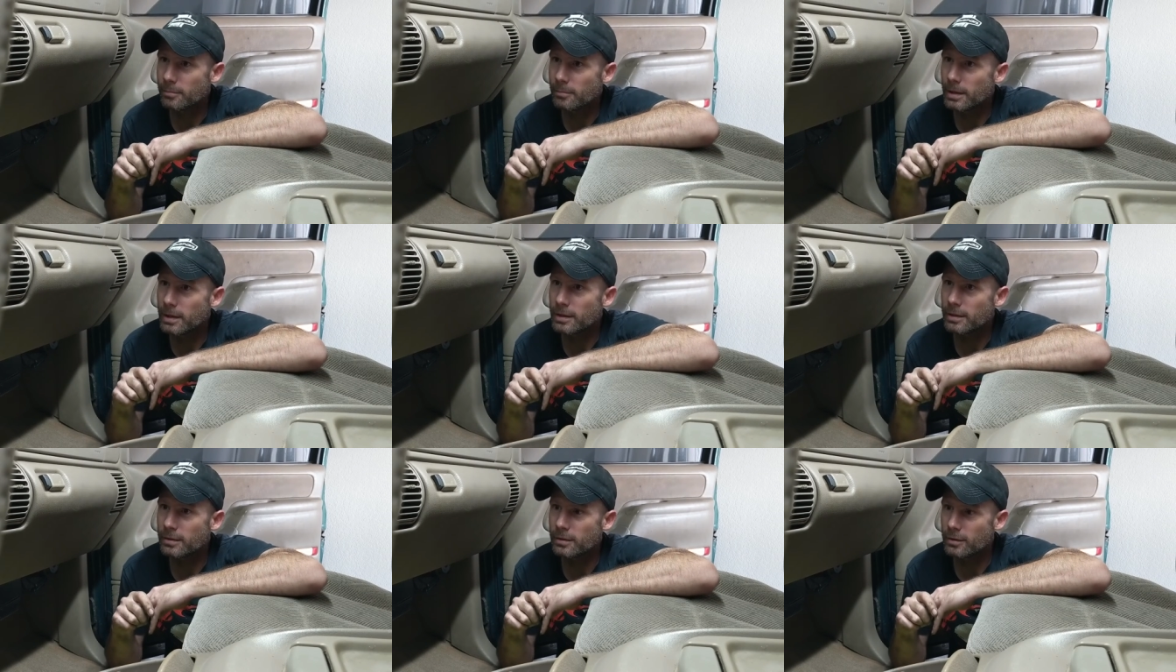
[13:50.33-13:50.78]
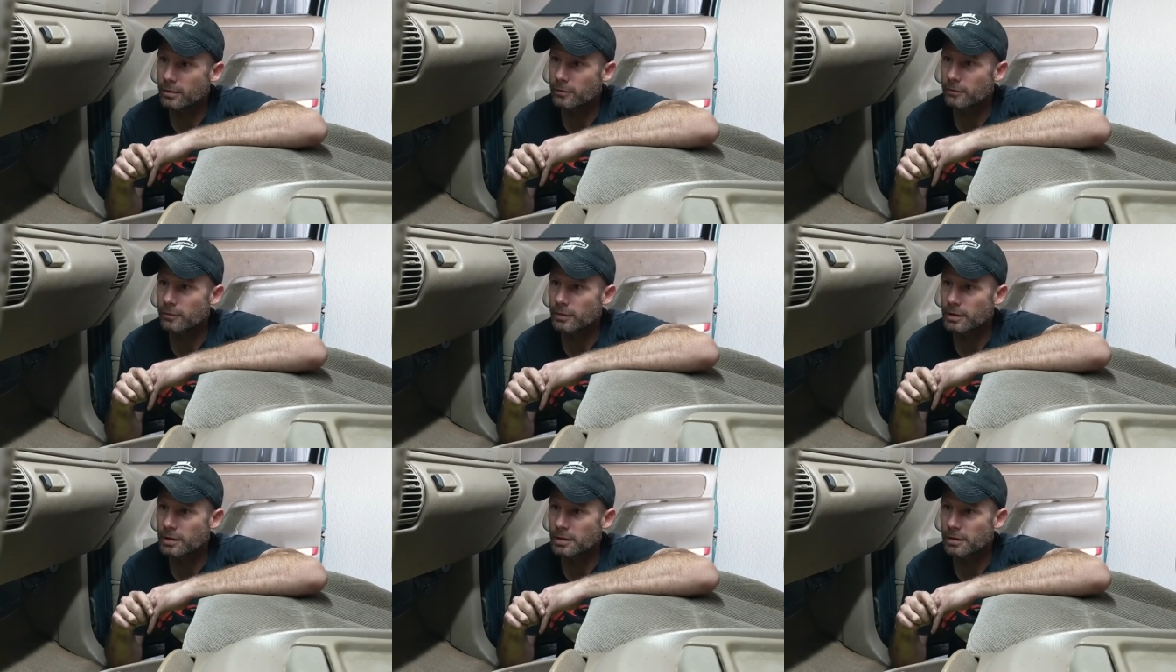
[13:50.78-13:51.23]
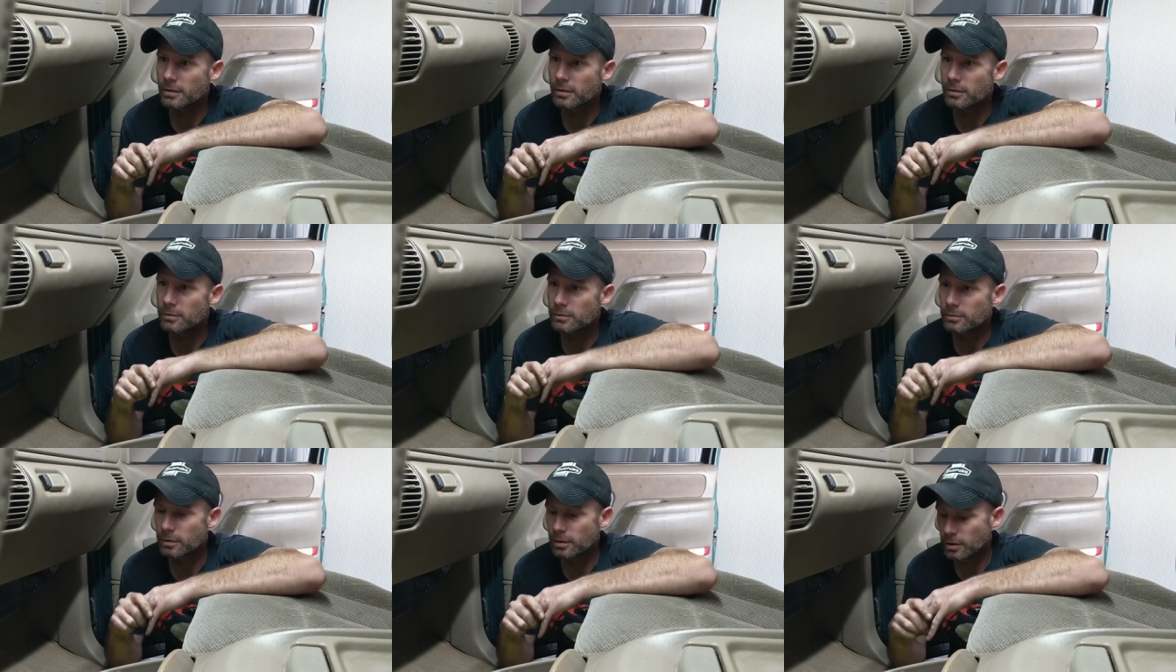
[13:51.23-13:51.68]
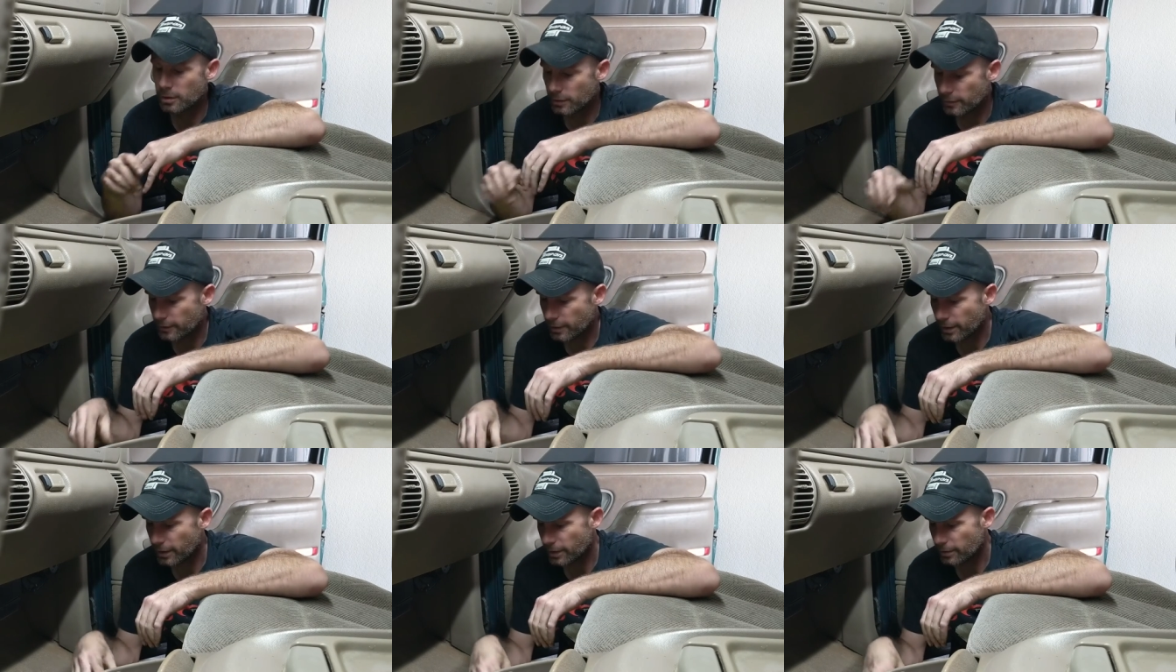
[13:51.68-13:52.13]
make another video
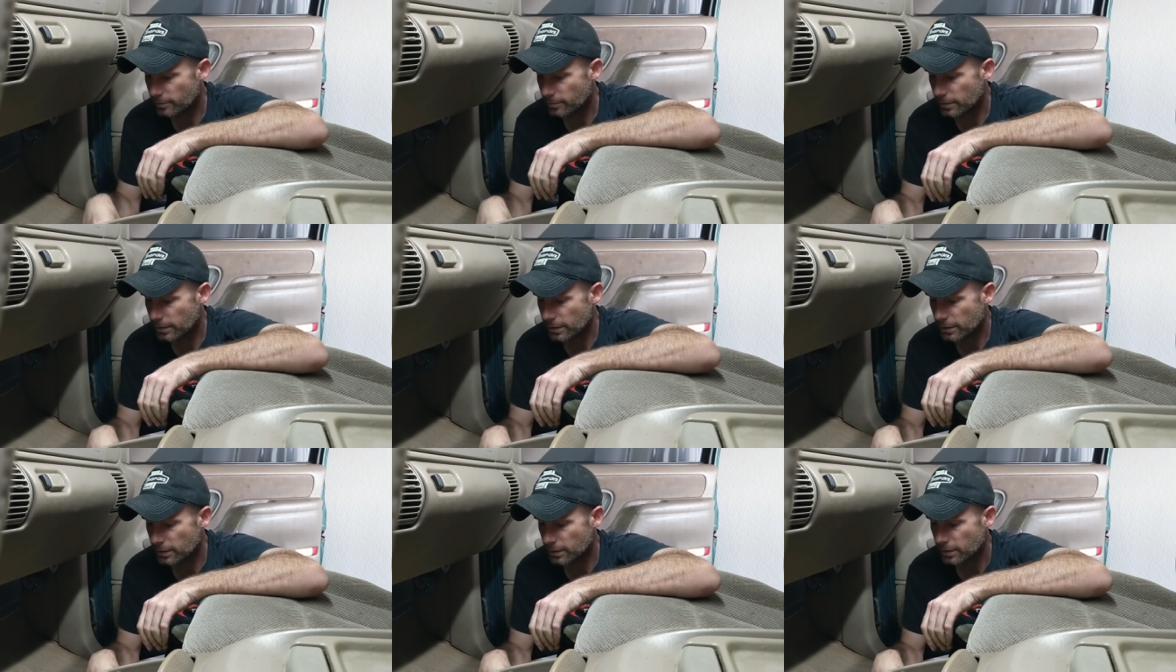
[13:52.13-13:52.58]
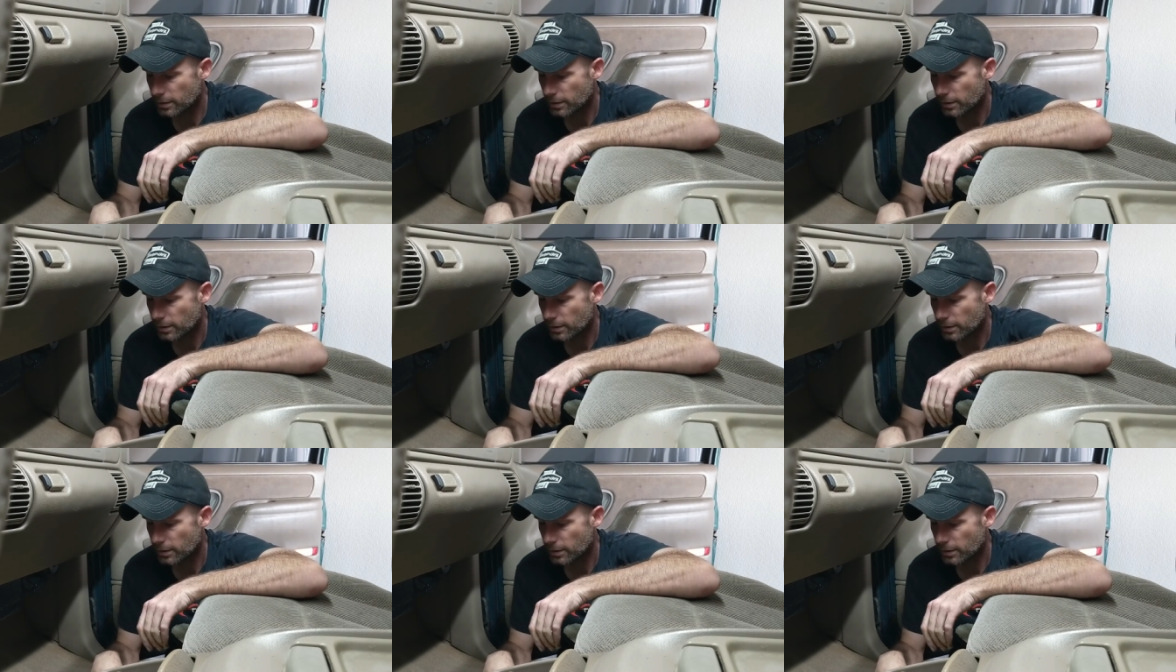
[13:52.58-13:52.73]
on that, but